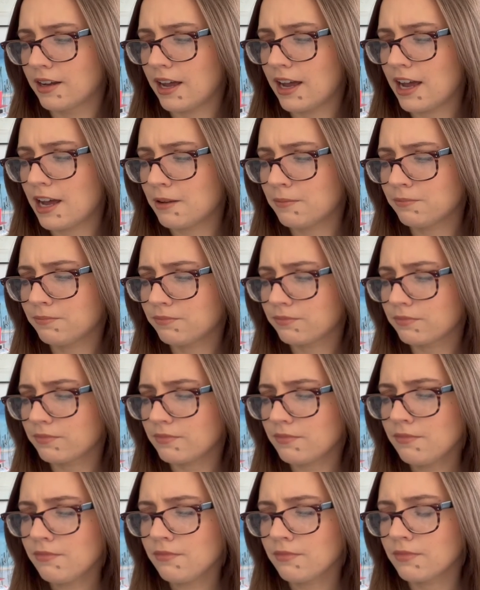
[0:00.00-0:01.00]
Um,
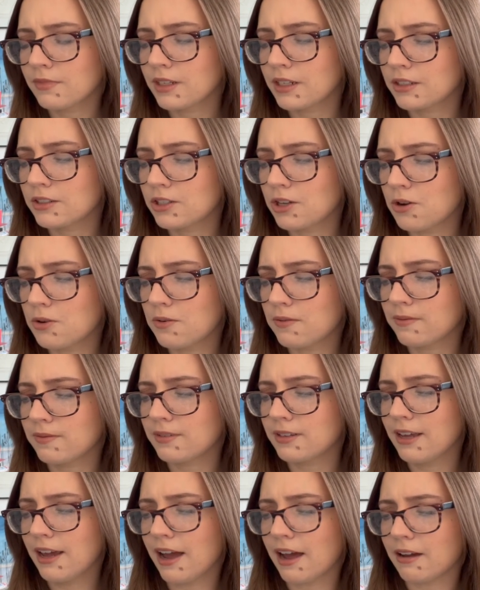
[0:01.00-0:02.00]
so
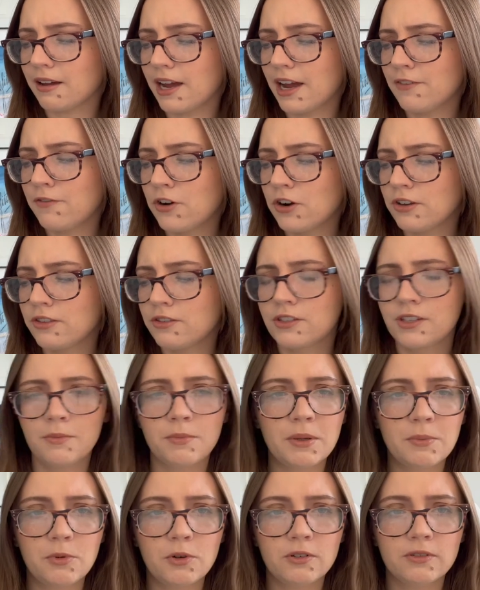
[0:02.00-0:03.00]
yeah, I've heard some
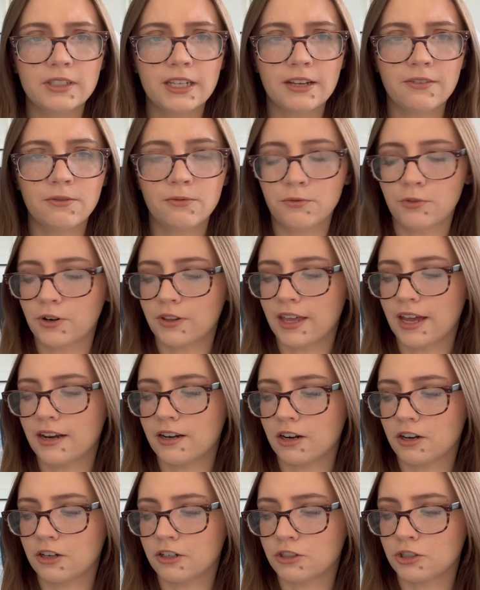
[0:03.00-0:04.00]
people say for that
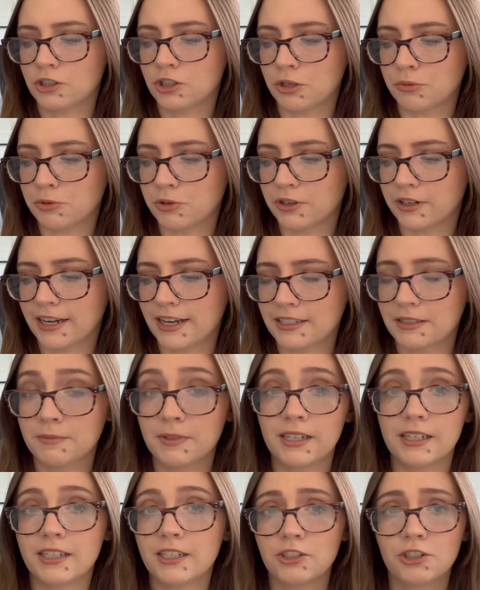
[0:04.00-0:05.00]
NARS Jumbo Orgasm
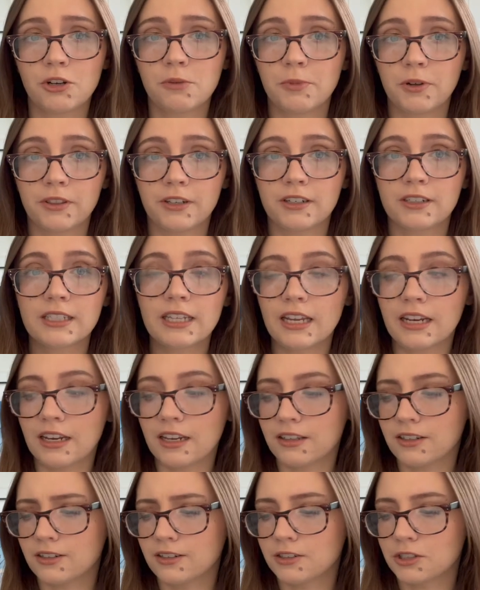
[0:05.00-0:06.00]
that didn't show up on their skin
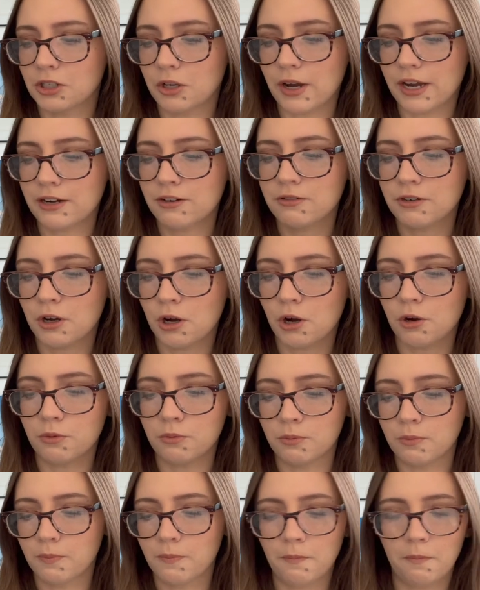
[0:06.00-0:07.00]
either. So I don't know,